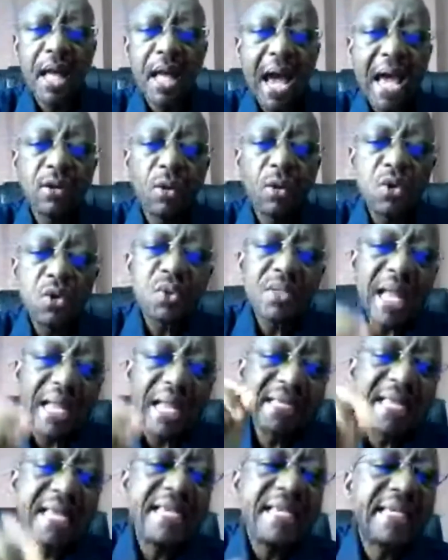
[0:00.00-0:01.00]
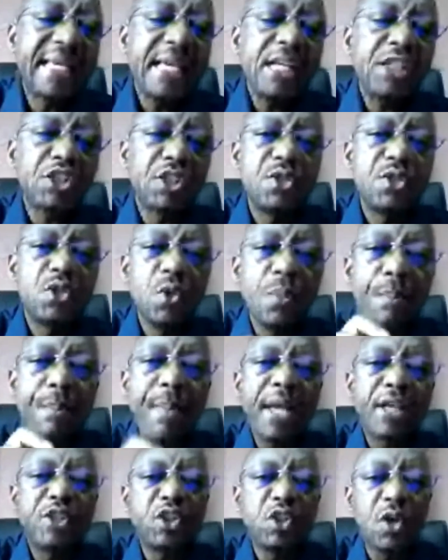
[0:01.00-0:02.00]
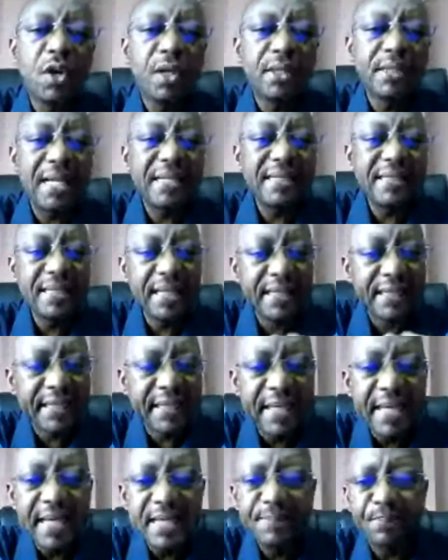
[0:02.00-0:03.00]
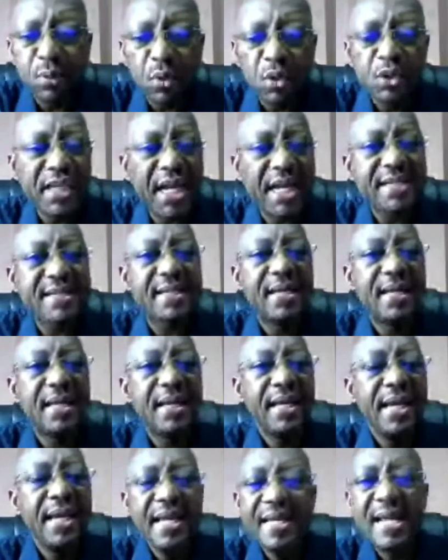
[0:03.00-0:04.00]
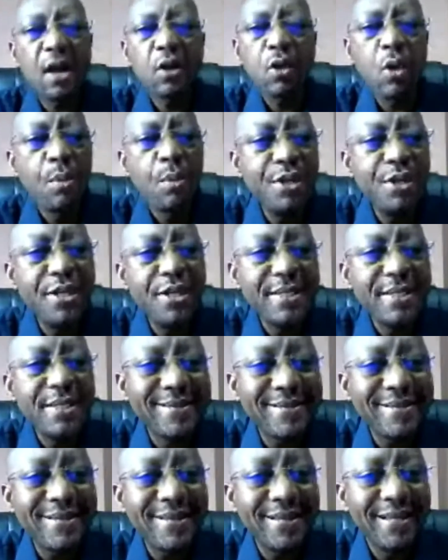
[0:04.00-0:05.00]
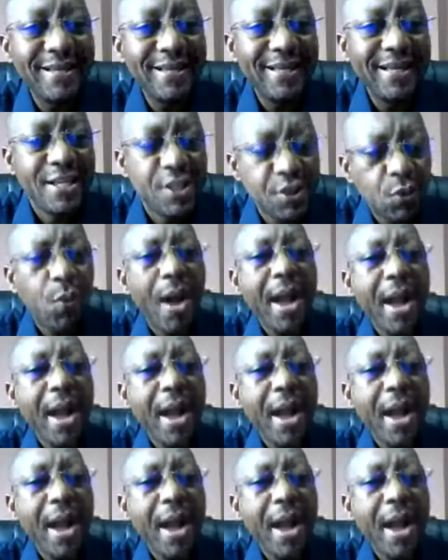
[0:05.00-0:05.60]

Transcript: and also that dedication to make sure that they create projects in their communities is